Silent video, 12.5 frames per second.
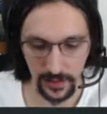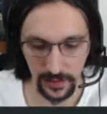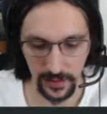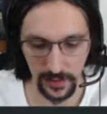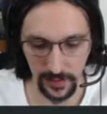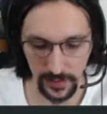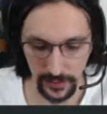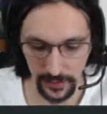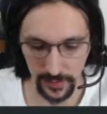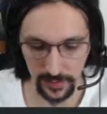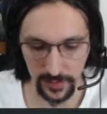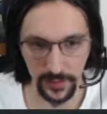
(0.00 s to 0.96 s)

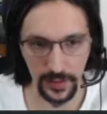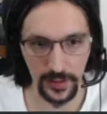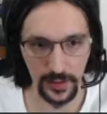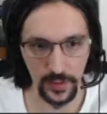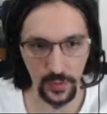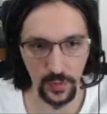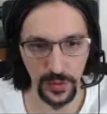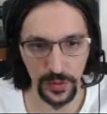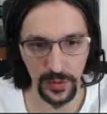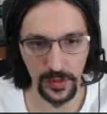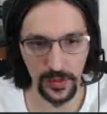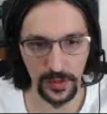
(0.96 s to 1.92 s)
Let me
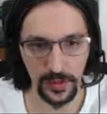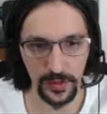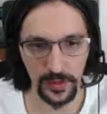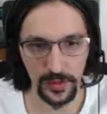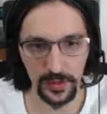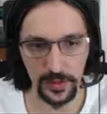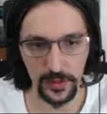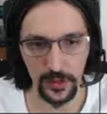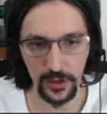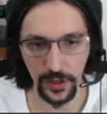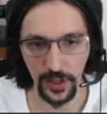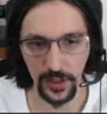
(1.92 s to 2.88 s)
quickly
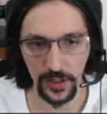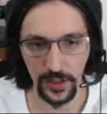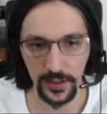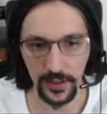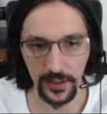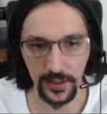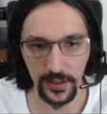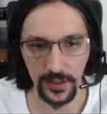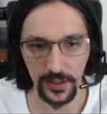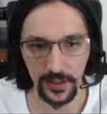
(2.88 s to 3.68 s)
check here.